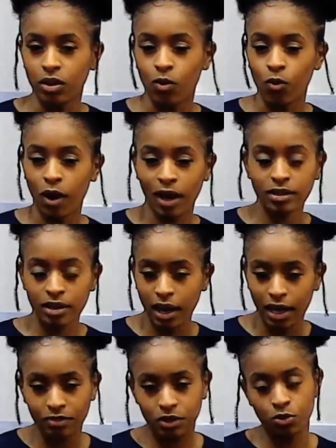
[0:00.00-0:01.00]
Why did I
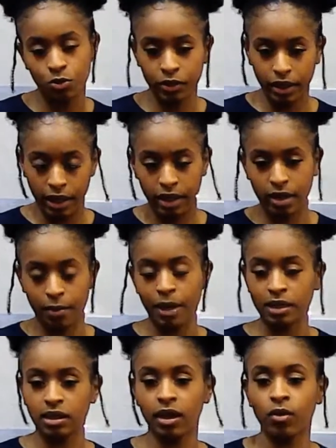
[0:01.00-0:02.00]
have to react? My
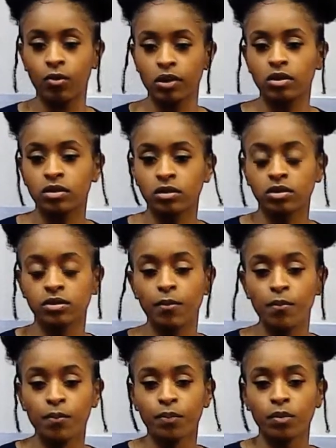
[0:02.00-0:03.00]
thing was,
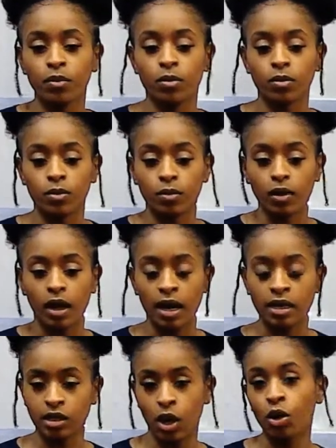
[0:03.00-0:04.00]
I
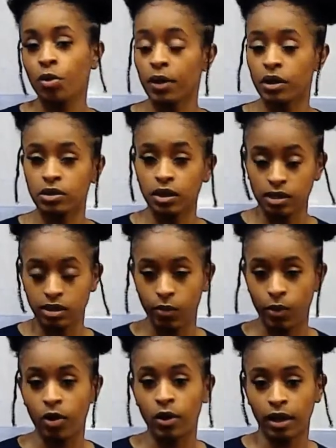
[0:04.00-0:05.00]
told the person, I said,
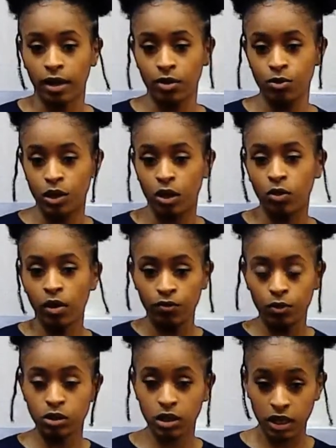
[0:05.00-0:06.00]
well, okay, if
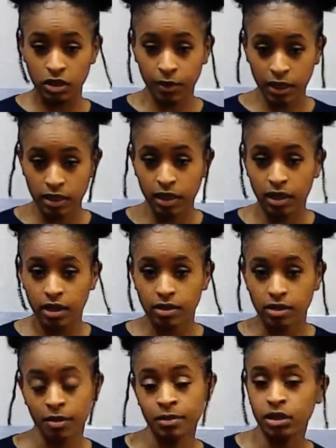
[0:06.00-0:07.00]
you touch my things,
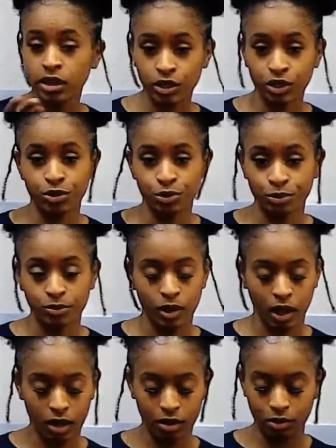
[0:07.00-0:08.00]
I'm gonna touch you.
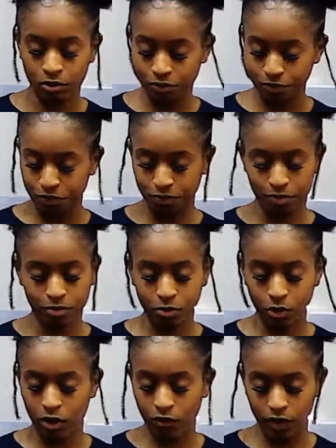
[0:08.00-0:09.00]
Y'all
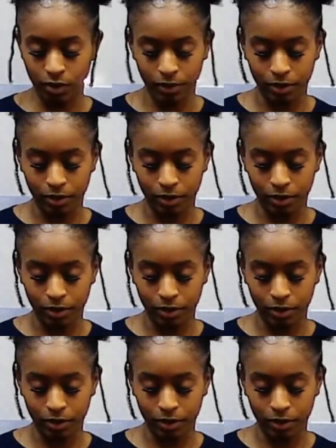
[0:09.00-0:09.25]
pray for me.